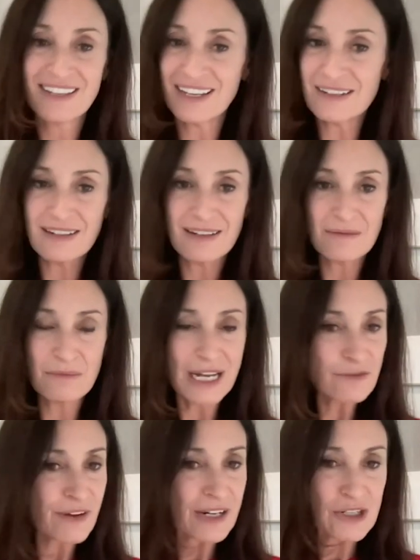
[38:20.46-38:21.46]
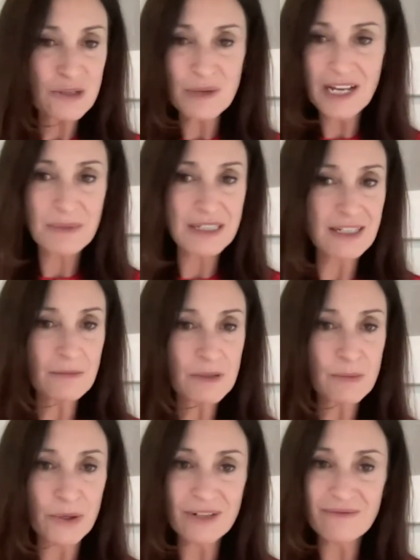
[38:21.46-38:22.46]
That manufacturing has become a team
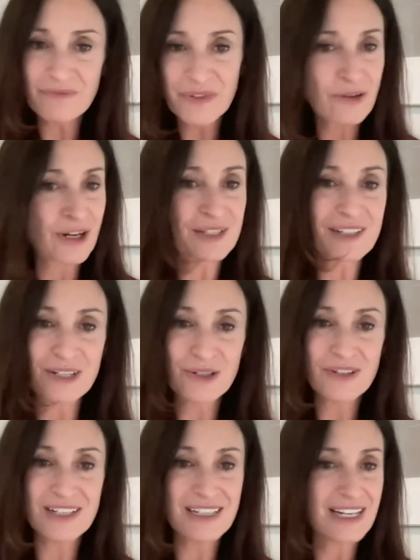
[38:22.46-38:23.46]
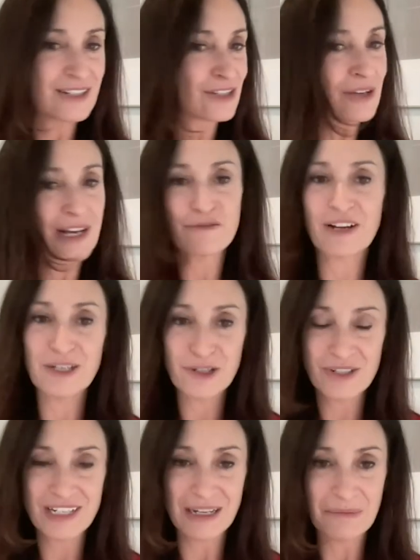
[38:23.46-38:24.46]
sport across countries. And so you got to find
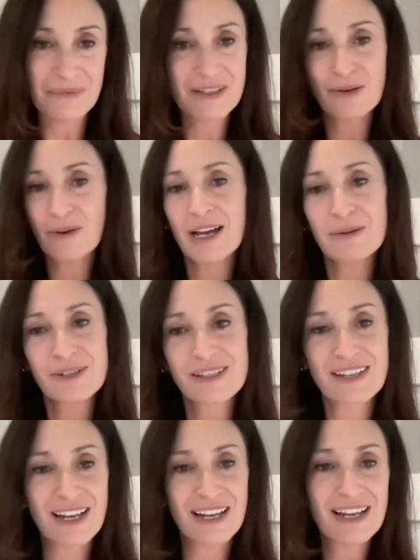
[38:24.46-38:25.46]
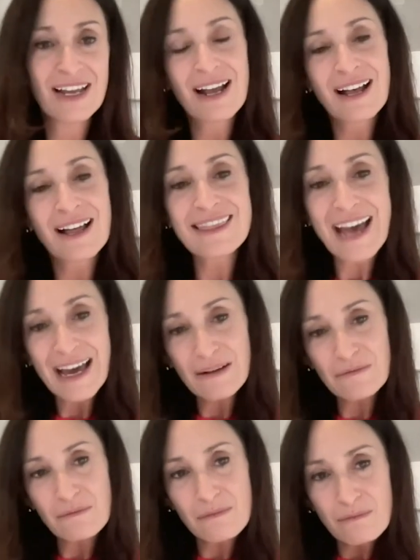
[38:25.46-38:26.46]
your team. So I would say that
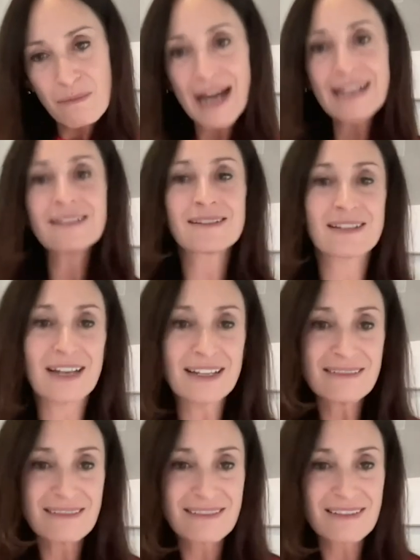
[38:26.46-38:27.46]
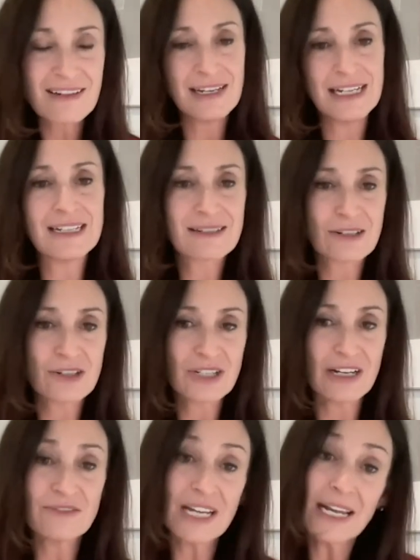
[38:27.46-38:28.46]
mindset needs to
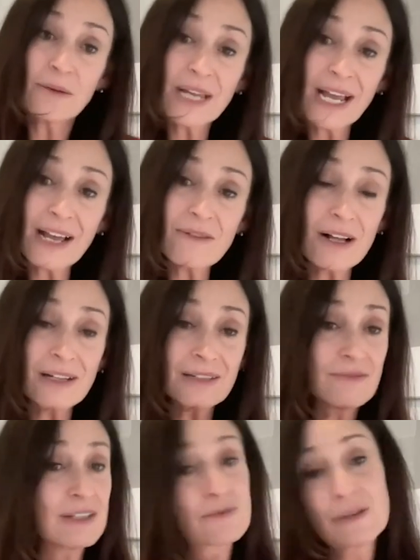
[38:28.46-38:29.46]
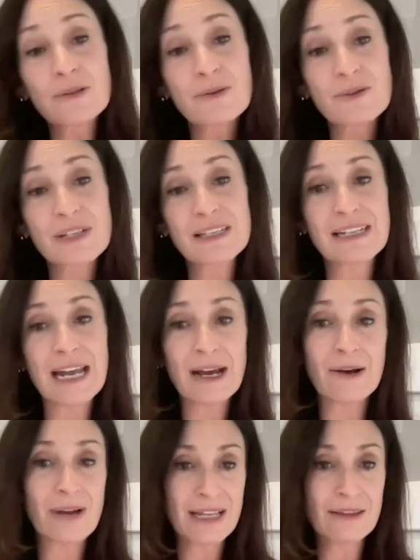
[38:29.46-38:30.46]
shift. And we have all of these resources
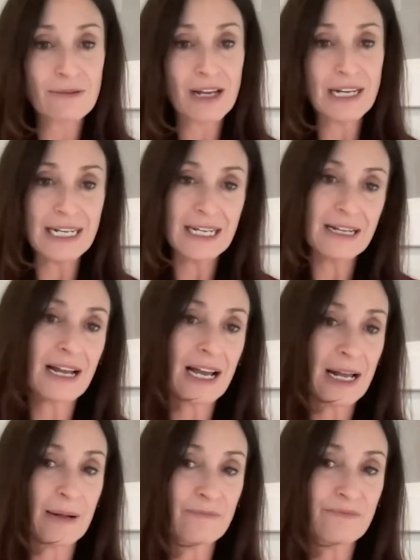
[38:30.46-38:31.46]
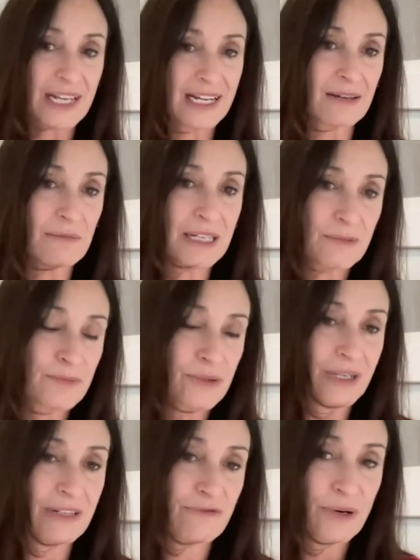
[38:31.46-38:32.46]
now at the ready um, that can be
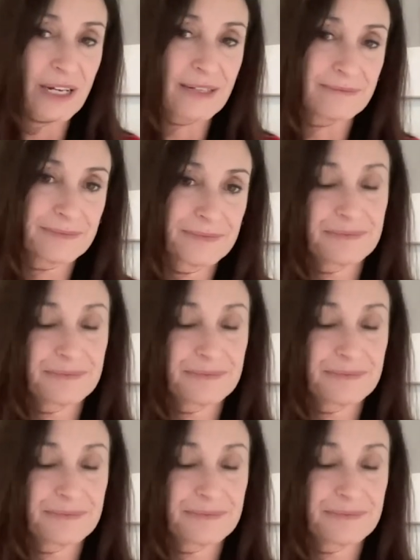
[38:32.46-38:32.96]
deployed for it.